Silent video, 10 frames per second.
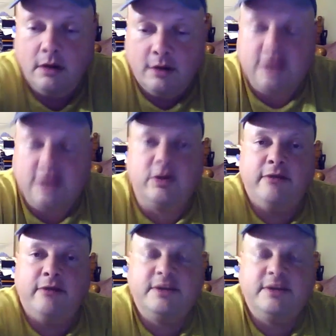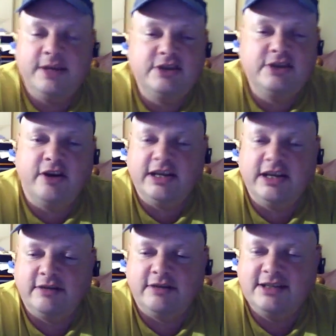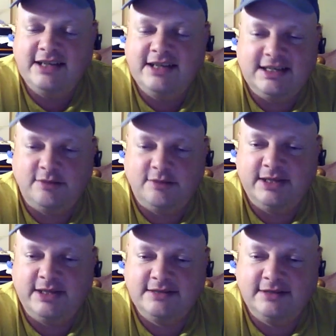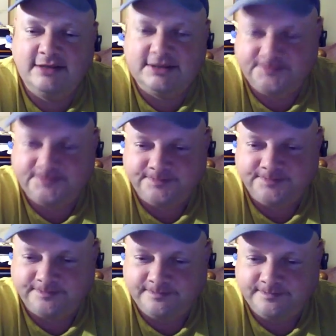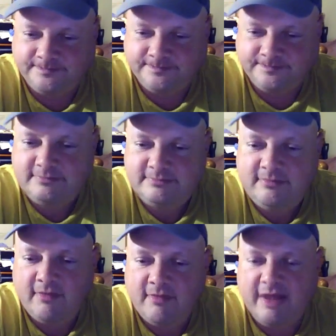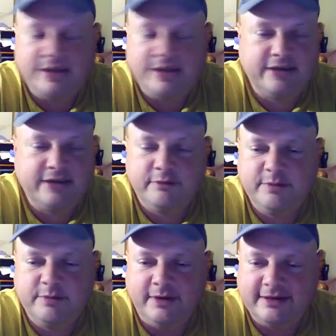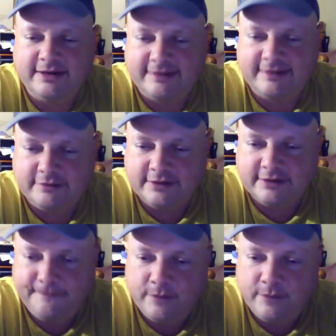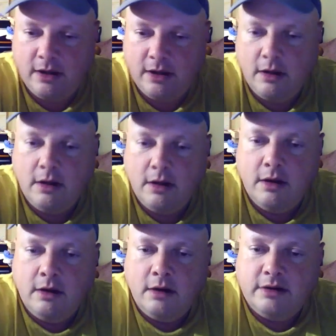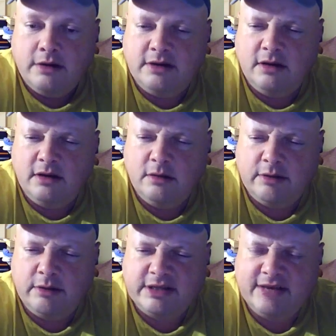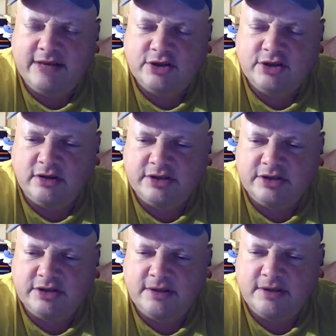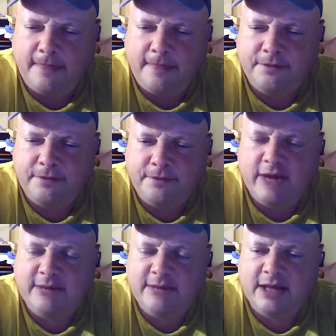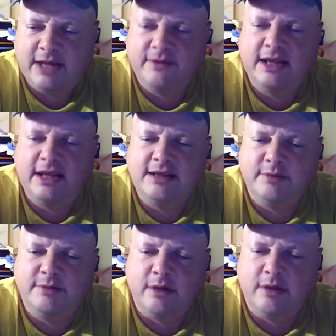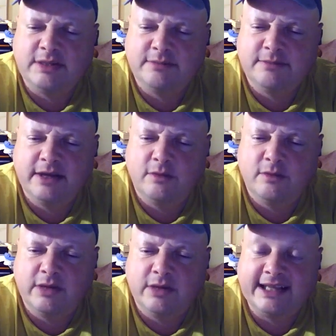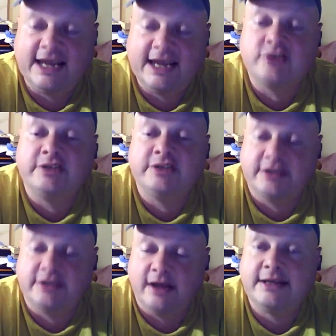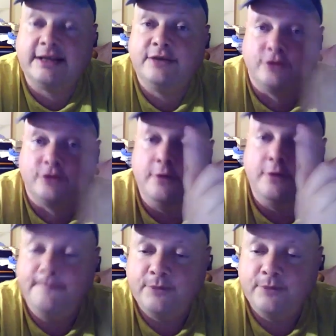That's why everything's made in China and Indonesia and places like that. They make everything. We buy everything. David Schultz says, the grand plan of the NWO is to make the world a cashless society, true,